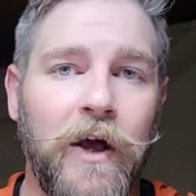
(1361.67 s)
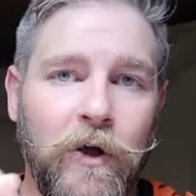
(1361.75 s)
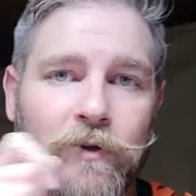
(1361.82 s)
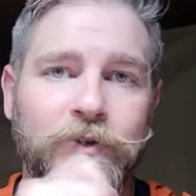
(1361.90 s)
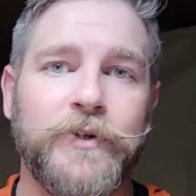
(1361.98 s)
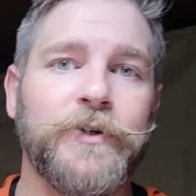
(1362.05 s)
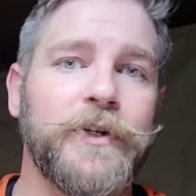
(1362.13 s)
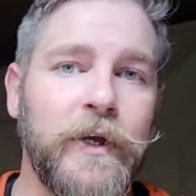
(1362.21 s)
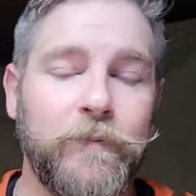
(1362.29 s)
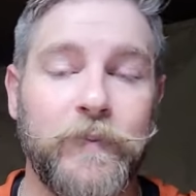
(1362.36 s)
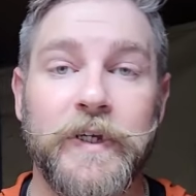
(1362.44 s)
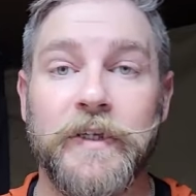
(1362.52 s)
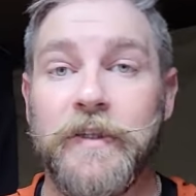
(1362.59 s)
holster
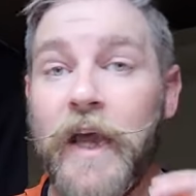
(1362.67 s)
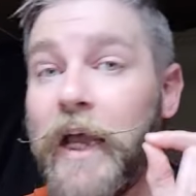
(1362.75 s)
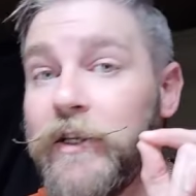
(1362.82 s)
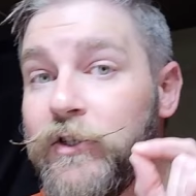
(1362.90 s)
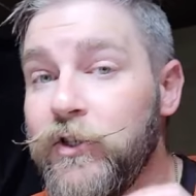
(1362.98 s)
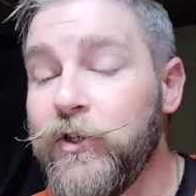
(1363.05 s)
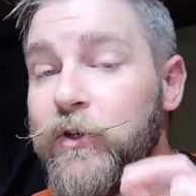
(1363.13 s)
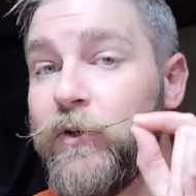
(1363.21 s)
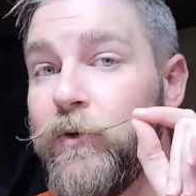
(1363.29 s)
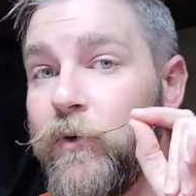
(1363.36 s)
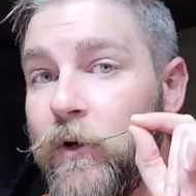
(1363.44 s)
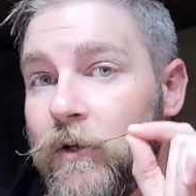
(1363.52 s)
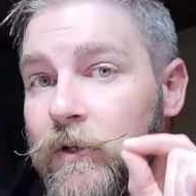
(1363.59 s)
company that
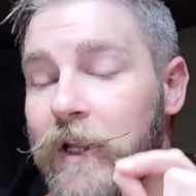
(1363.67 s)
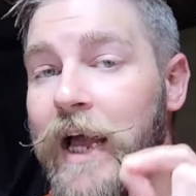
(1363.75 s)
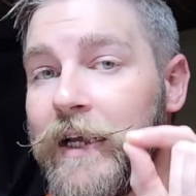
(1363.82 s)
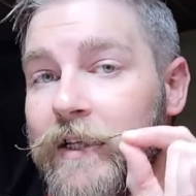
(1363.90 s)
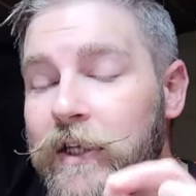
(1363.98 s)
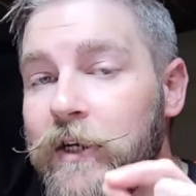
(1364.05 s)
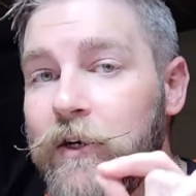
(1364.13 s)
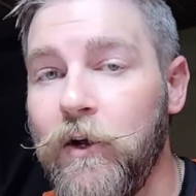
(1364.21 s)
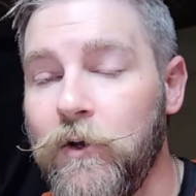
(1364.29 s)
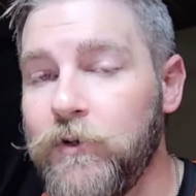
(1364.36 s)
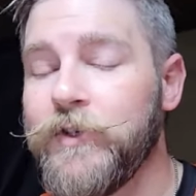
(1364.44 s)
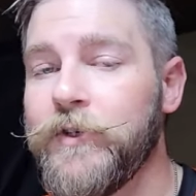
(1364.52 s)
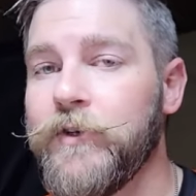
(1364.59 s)
you like their
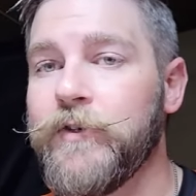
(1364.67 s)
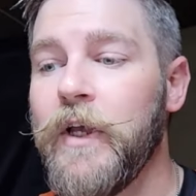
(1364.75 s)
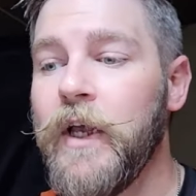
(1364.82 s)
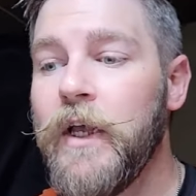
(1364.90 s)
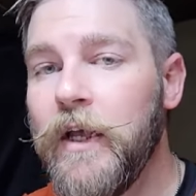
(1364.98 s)
holsters,